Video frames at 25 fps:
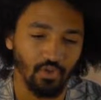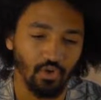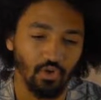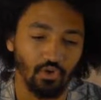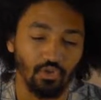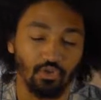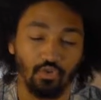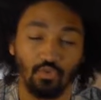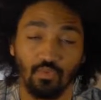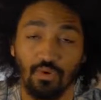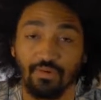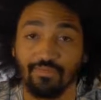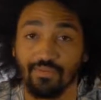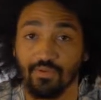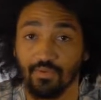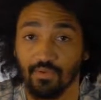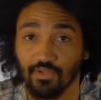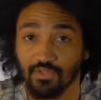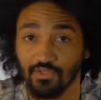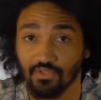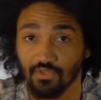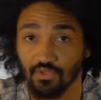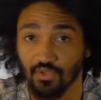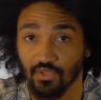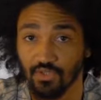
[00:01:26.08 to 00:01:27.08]
all the
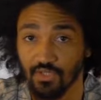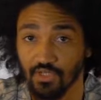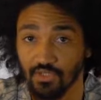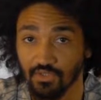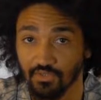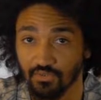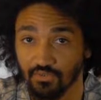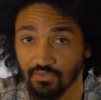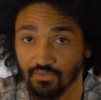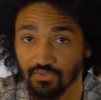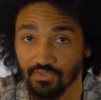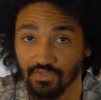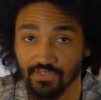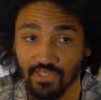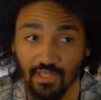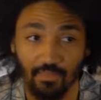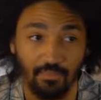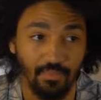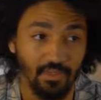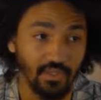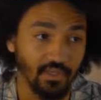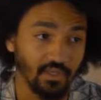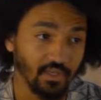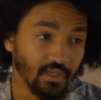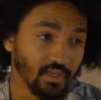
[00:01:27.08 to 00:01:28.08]
reference you're gonna use can
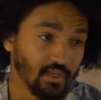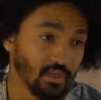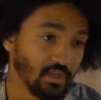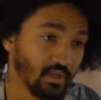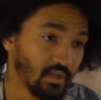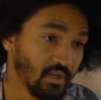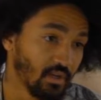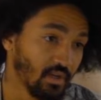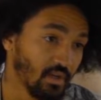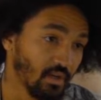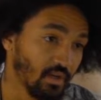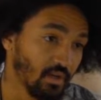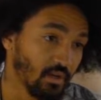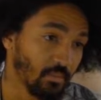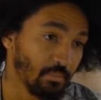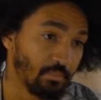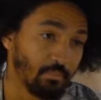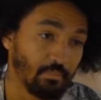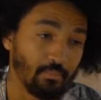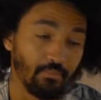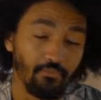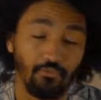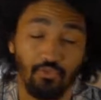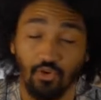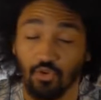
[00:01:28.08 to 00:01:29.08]
be
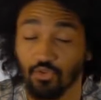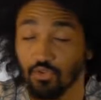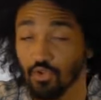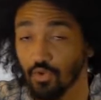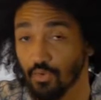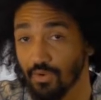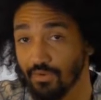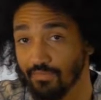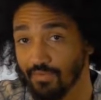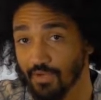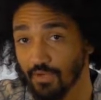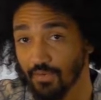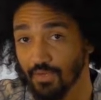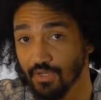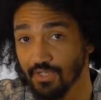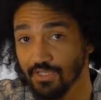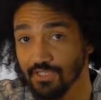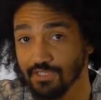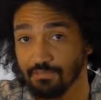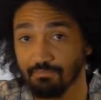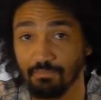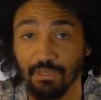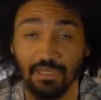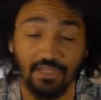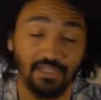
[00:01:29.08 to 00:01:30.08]
photo
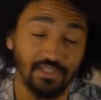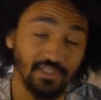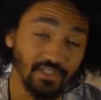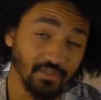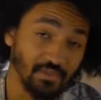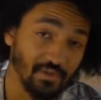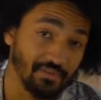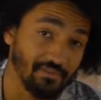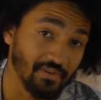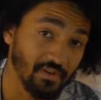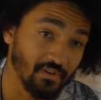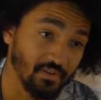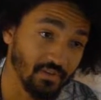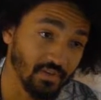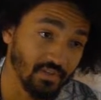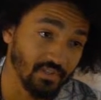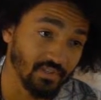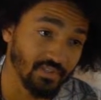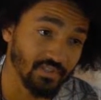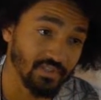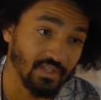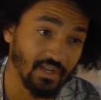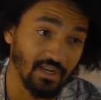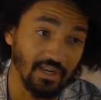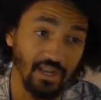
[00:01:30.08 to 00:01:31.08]
reference, painting
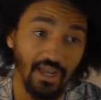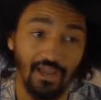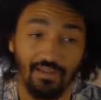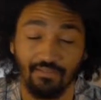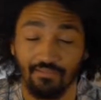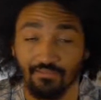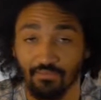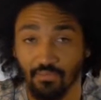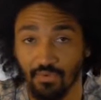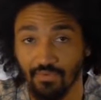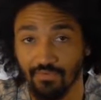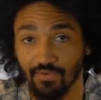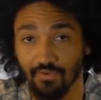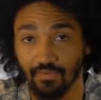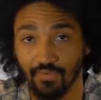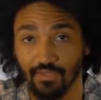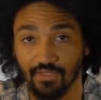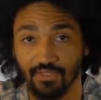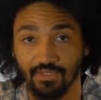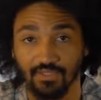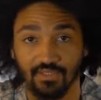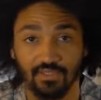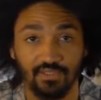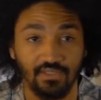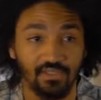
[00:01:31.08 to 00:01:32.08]
reference, live
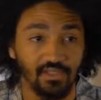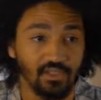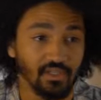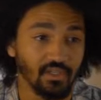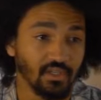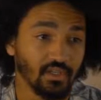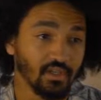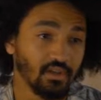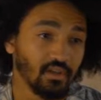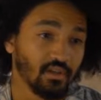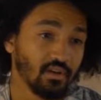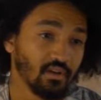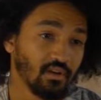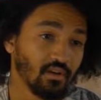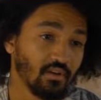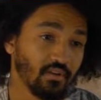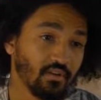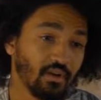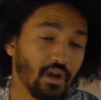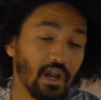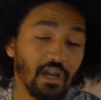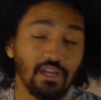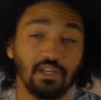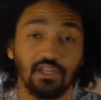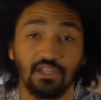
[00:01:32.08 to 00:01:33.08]
reference,
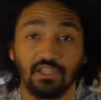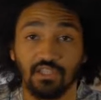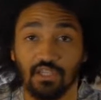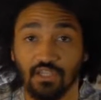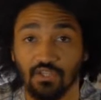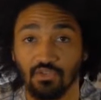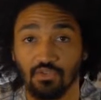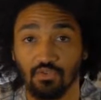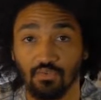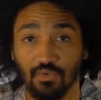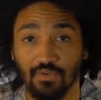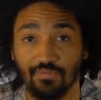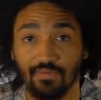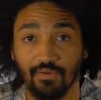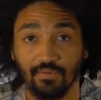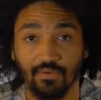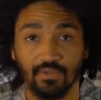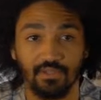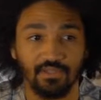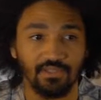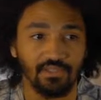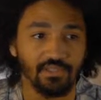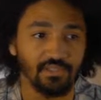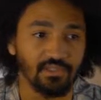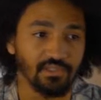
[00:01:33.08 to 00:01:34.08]
architecture
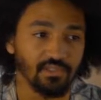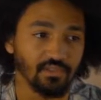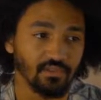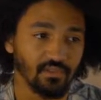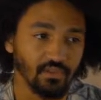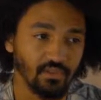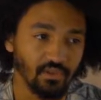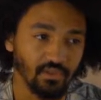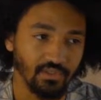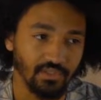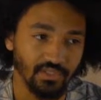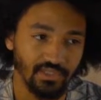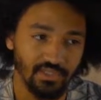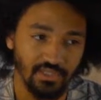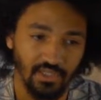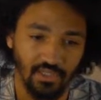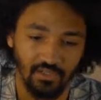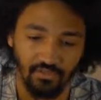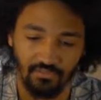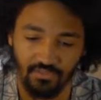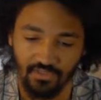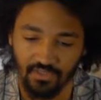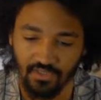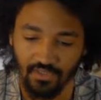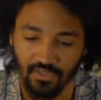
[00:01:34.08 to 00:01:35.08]
reference, so all this
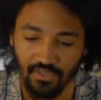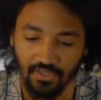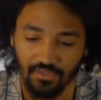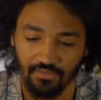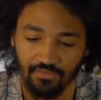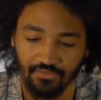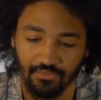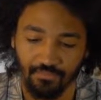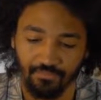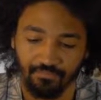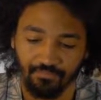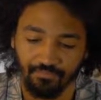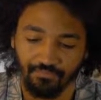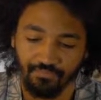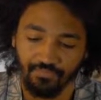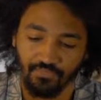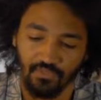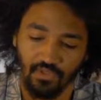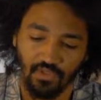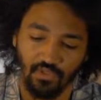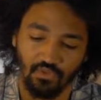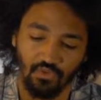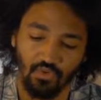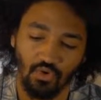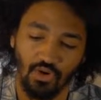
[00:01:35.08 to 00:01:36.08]
kind of stuff.
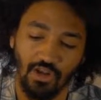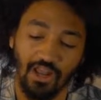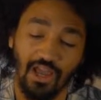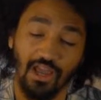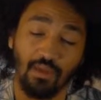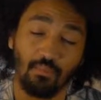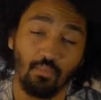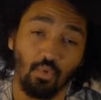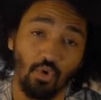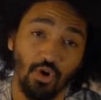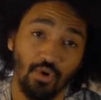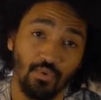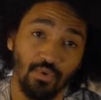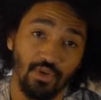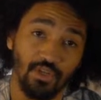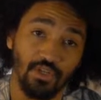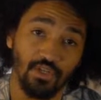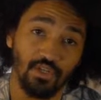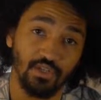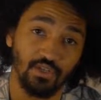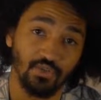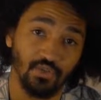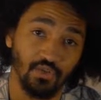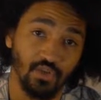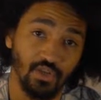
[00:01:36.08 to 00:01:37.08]
The library
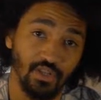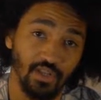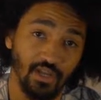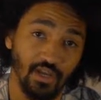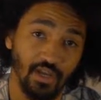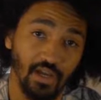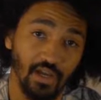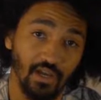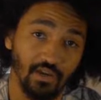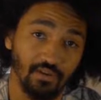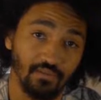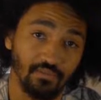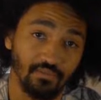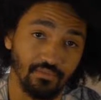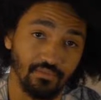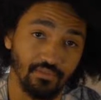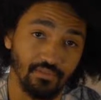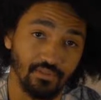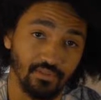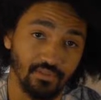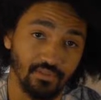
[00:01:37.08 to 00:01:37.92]
you're gonna have